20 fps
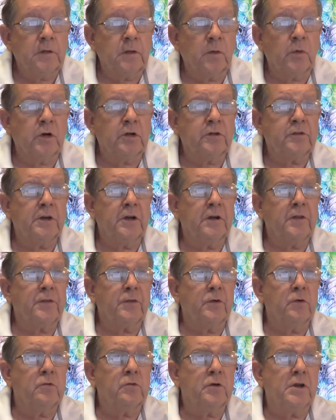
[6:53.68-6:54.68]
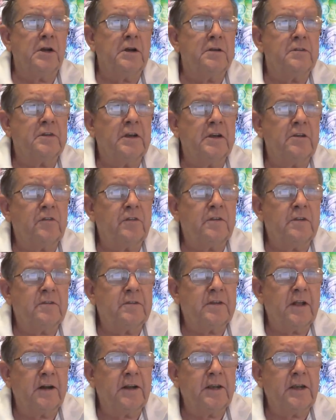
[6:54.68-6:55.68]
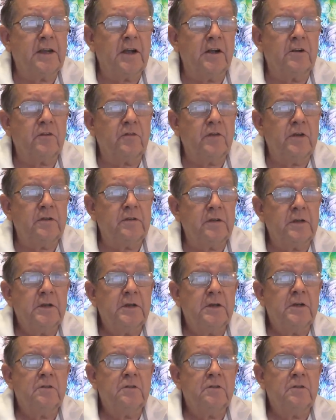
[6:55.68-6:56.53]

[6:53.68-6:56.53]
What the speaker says: The World Health Organization is telling countries